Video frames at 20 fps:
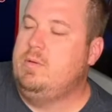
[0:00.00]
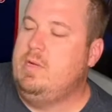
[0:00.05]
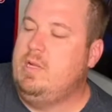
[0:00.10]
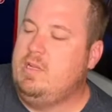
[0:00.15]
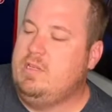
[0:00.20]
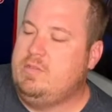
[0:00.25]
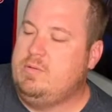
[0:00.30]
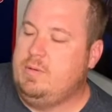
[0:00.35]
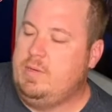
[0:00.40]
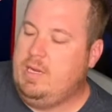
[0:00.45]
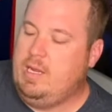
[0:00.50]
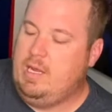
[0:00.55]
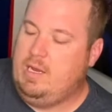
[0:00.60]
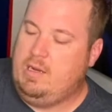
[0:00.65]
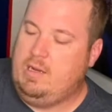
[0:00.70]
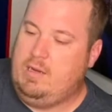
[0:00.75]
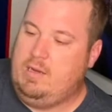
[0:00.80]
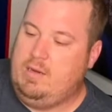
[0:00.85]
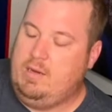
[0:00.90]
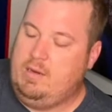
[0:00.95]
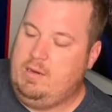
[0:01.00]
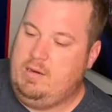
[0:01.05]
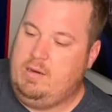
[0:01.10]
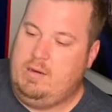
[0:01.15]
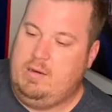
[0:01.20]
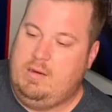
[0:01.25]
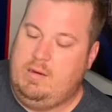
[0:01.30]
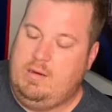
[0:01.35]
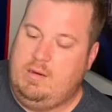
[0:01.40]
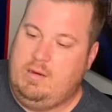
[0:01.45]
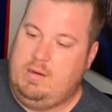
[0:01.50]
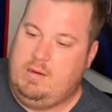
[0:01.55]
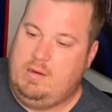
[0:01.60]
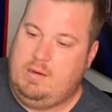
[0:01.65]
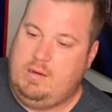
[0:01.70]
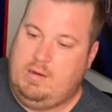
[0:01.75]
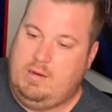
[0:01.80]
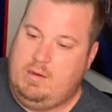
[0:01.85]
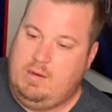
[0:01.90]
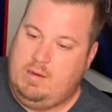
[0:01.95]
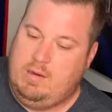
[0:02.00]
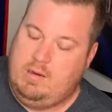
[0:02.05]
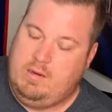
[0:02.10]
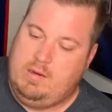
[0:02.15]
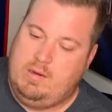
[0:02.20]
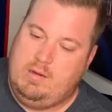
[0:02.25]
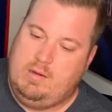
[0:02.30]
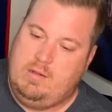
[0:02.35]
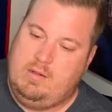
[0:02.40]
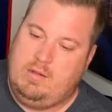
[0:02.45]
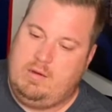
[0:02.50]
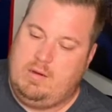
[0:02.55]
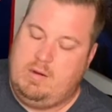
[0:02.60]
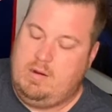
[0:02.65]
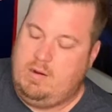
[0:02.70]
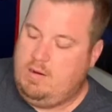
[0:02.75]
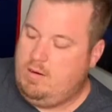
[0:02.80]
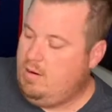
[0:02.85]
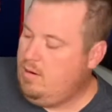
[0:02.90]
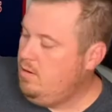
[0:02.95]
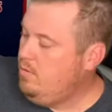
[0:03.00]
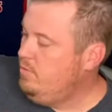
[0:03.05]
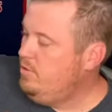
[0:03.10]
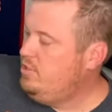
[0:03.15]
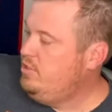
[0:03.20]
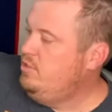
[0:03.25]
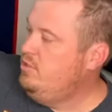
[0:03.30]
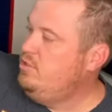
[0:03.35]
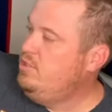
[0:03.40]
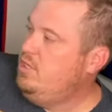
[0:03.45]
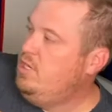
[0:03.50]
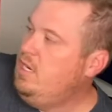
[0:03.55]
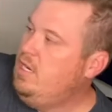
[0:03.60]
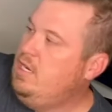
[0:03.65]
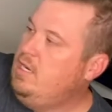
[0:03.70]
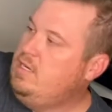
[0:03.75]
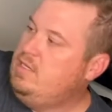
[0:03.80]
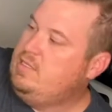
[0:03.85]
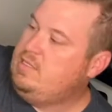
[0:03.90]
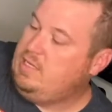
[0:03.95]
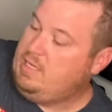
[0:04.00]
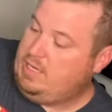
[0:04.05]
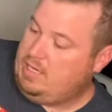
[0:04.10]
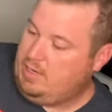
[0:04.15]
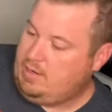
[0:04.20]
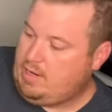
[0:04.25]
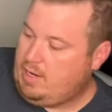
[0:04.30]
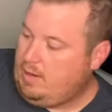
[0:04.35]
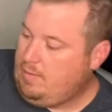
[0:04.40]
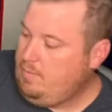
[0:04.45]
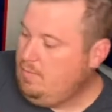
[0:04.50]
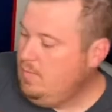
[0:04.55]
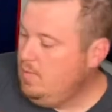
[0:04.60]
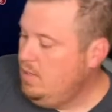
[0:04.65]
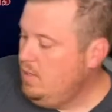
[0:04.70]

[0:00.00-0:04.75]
else we got on here? Another car, which usually is the okay.